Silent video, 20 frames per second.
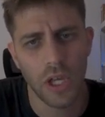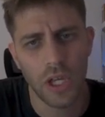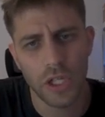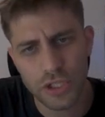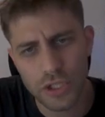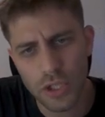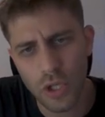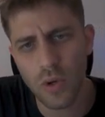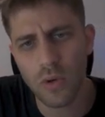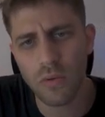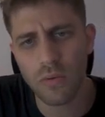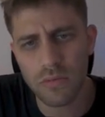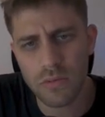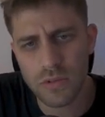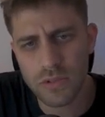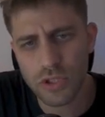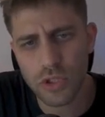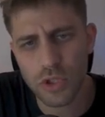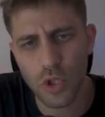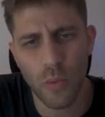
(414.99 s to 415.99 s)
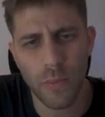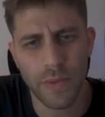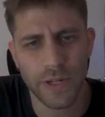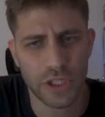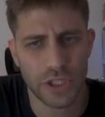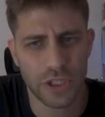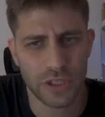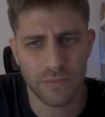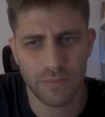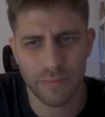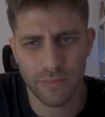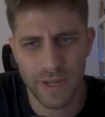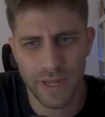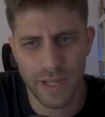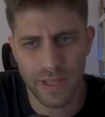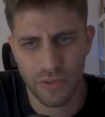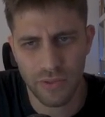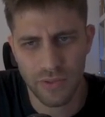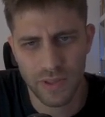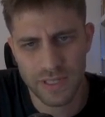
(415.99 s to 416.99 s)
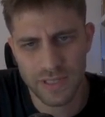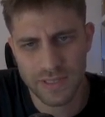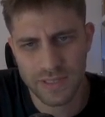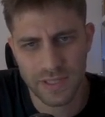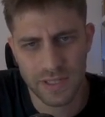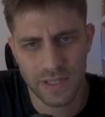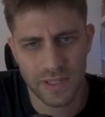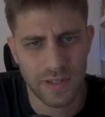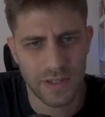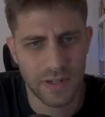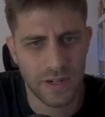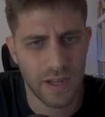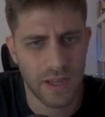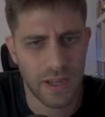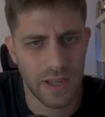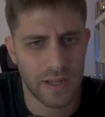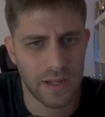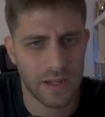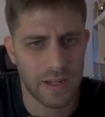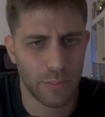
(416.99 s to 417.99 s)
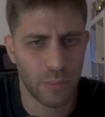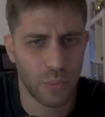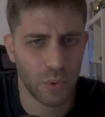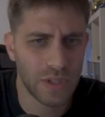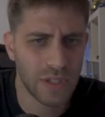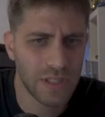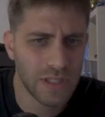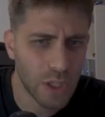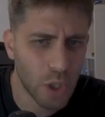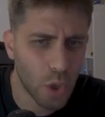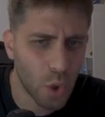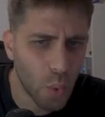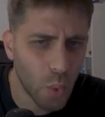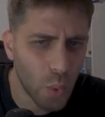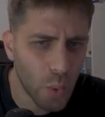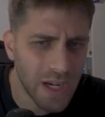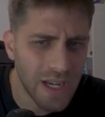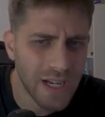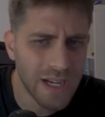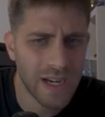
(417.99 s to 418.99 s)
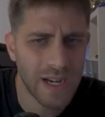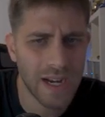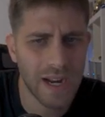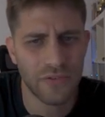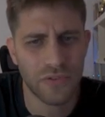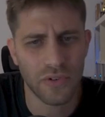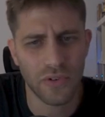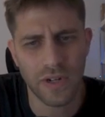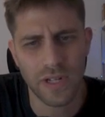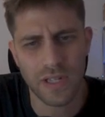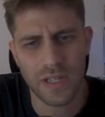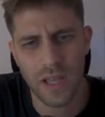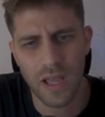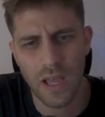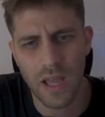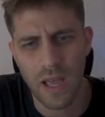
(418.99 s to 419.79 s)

So much bad things here, and I'm putting the queen, and after it,